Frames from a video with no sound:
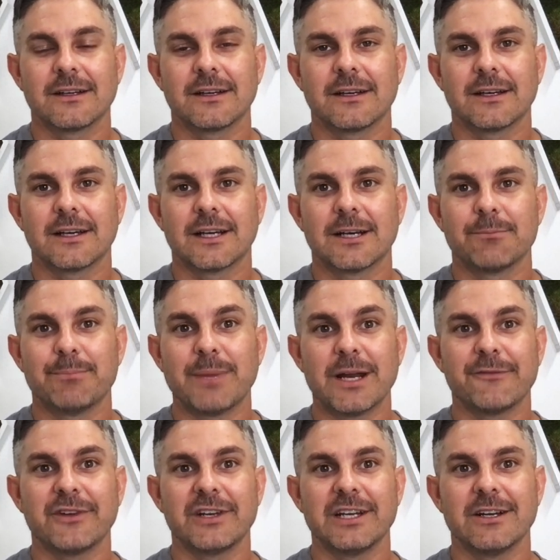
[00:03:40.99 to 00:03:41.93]
uh,
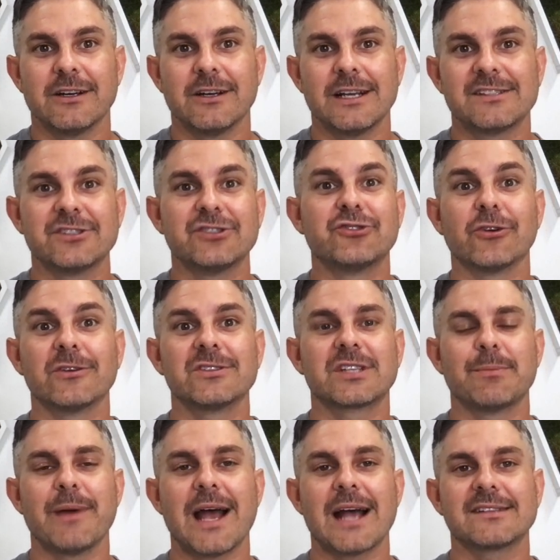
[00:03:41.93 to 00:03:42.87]
benefit here is endurance
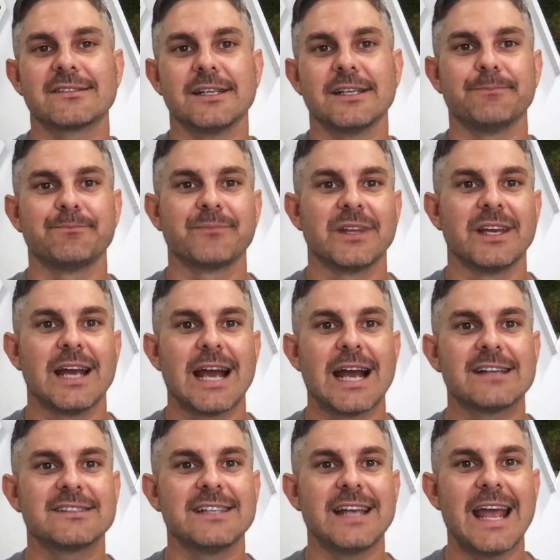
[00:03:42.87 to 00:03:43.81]
capacity.
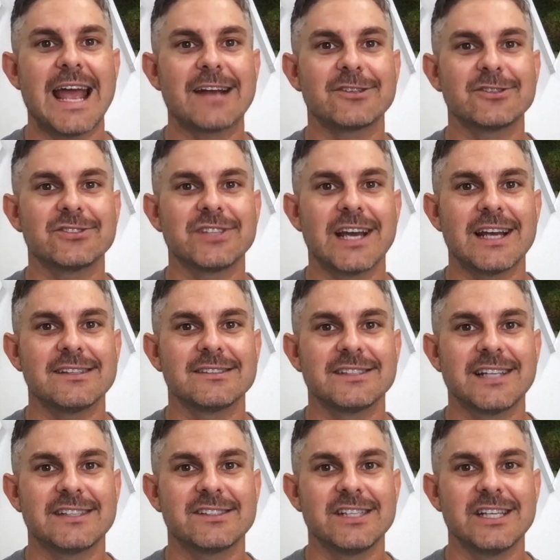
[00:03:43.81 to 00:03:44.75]
As the exercise
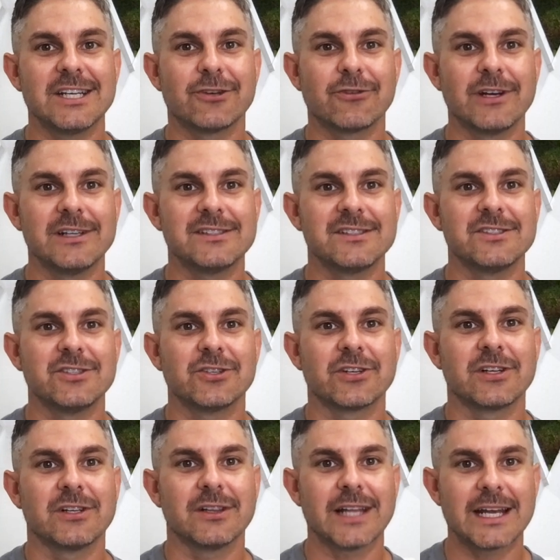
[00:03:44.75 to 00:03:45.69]
intensity increases and
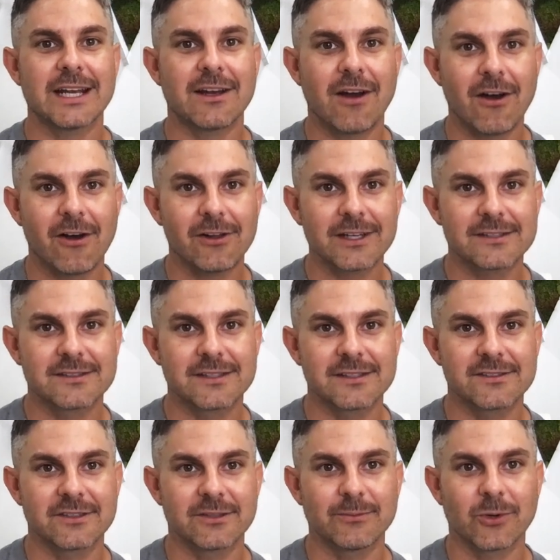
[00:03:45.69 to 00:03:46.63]
your glycolic
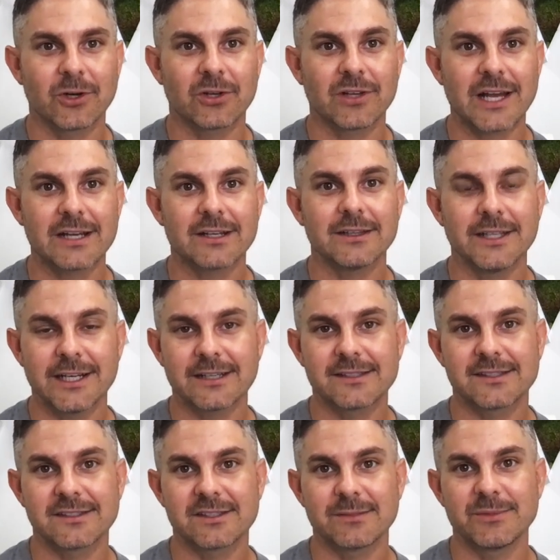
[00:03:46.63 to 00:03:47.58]
system or glycolytic
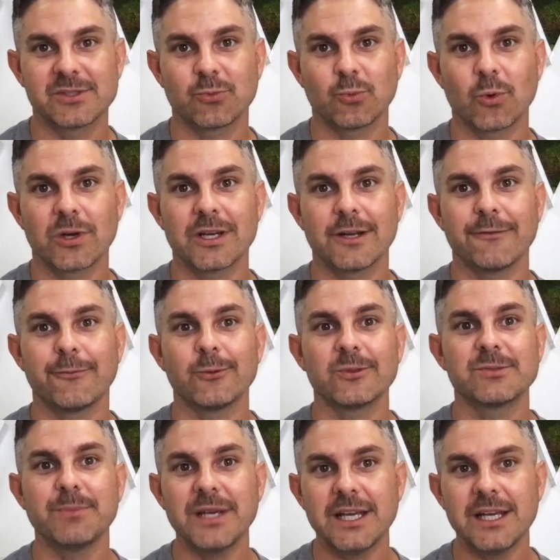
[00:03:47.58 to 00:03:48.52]
system is working at full
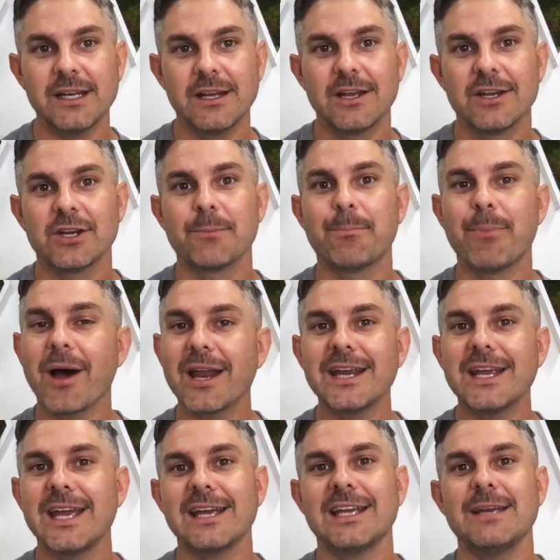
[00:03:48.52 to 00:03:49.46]
speed, your
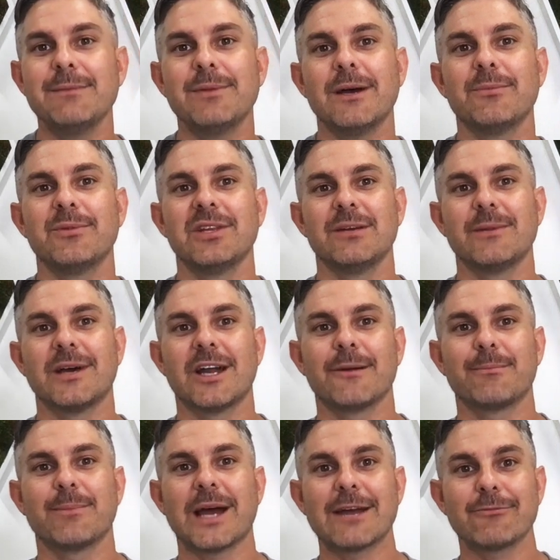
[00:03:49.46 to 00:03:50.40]
body can't keep up with the
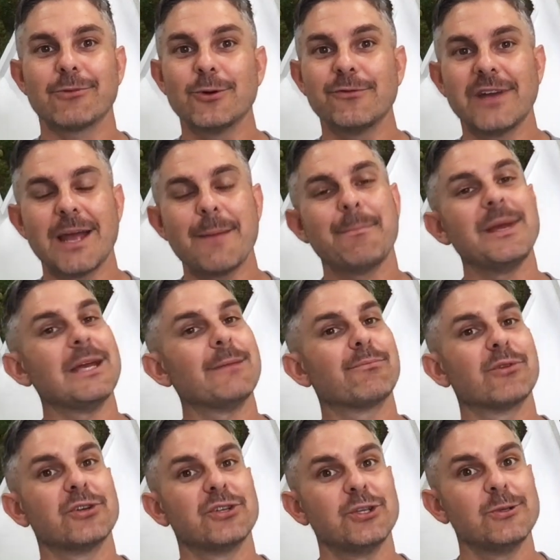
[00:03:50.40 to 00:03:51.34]
amount of pyruvate being
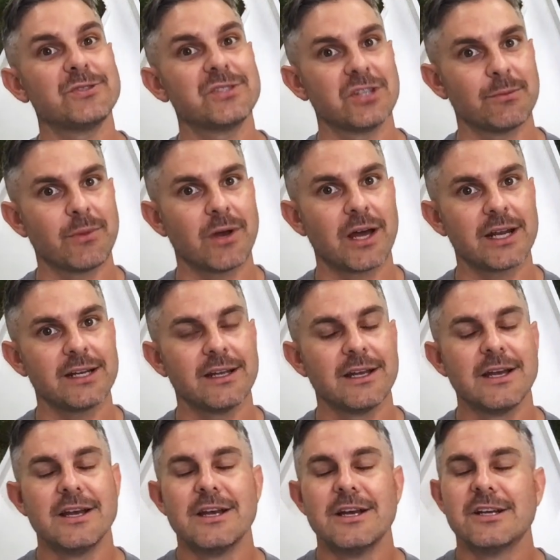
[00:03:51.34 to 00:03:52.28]
produced in your body.
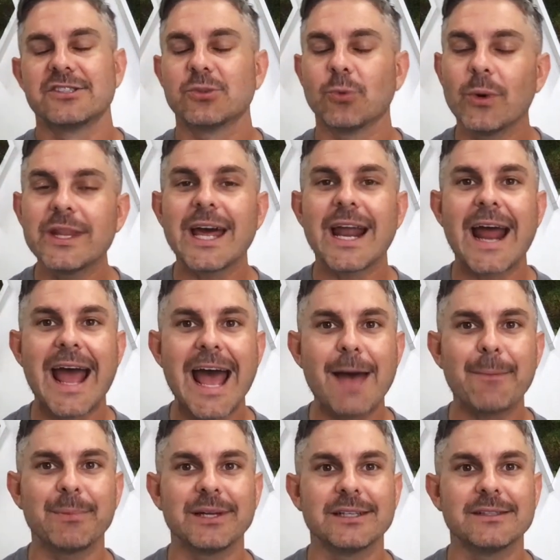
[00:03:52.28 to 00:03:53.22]
So when that
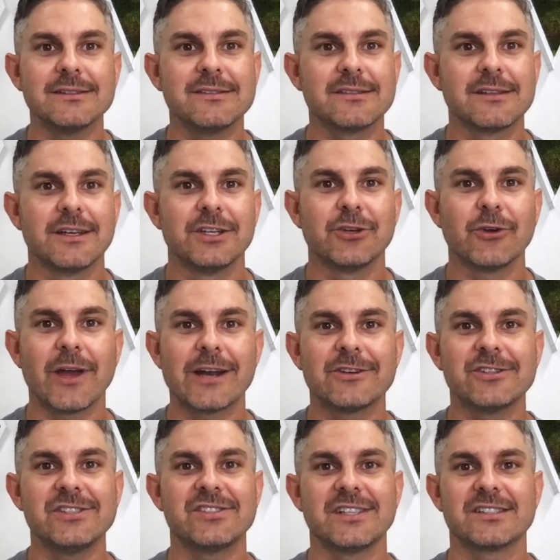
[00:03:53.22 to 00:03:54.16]
happens, your
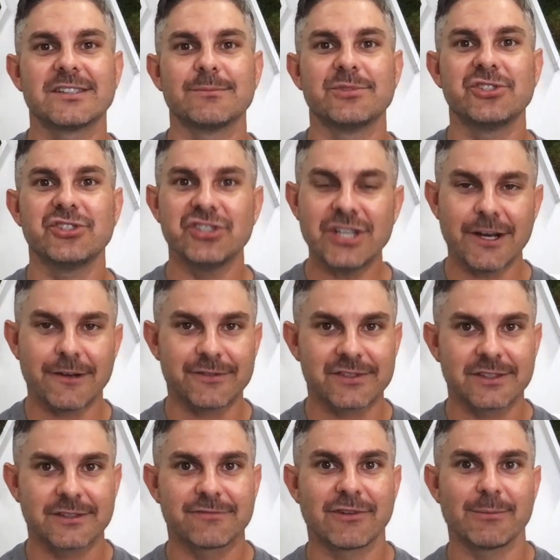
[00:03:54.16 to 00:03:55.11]
energy system
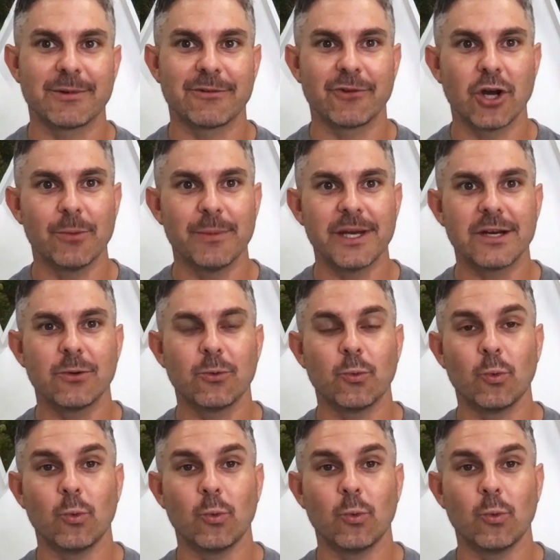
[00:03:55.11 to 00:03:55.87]
shifts from aerobic